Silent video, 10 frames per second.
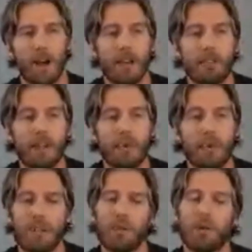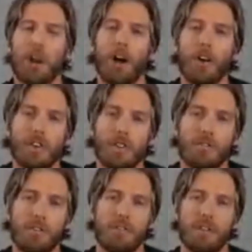high frequency, you've got
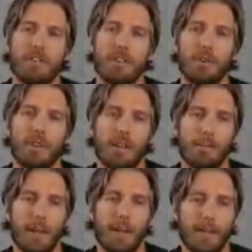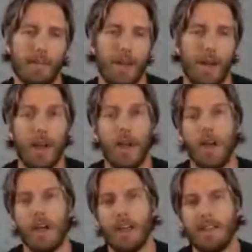152 dB.
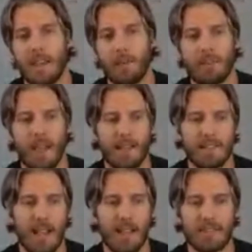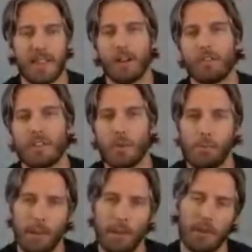In the MD-ATS, then obviously
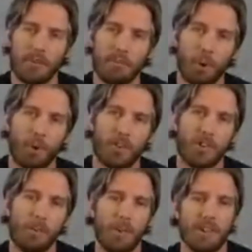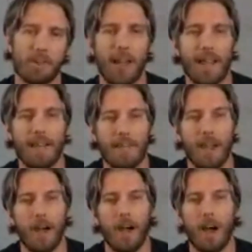we pull the sub into play,
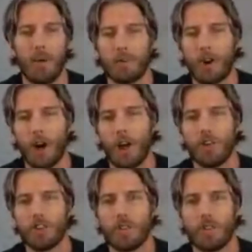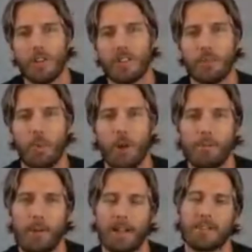and we've got 131
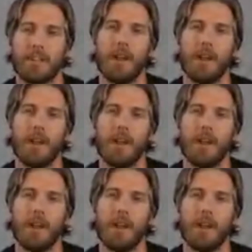max